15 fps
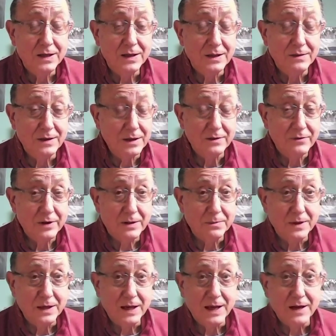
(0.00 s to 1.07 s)
incredibly
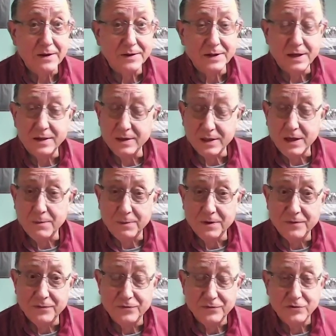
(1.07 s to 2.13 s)
loud, and a couple of
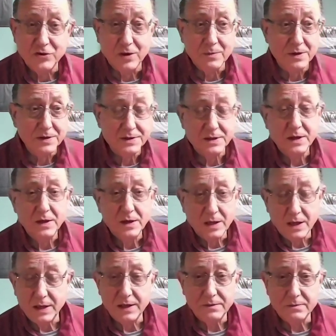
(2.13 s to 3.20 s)
drummers,
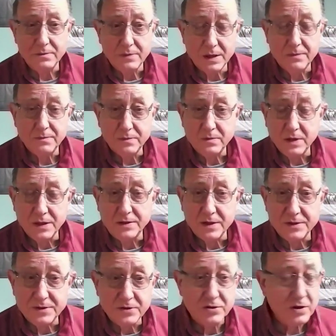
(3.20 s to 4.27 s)
and it does the
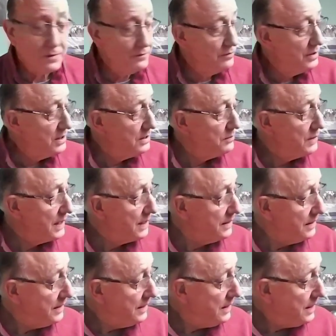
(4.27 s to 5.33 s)
job really well.
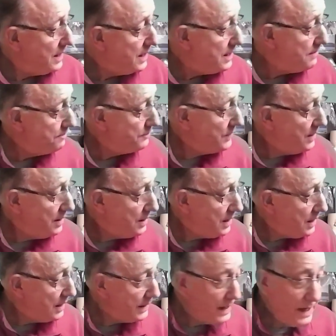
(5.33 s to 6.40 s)

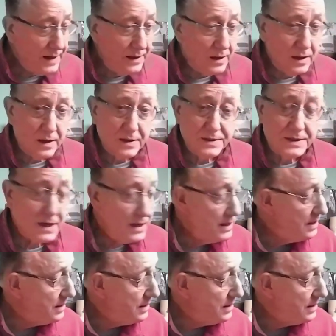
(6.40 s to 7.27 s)
Again, I say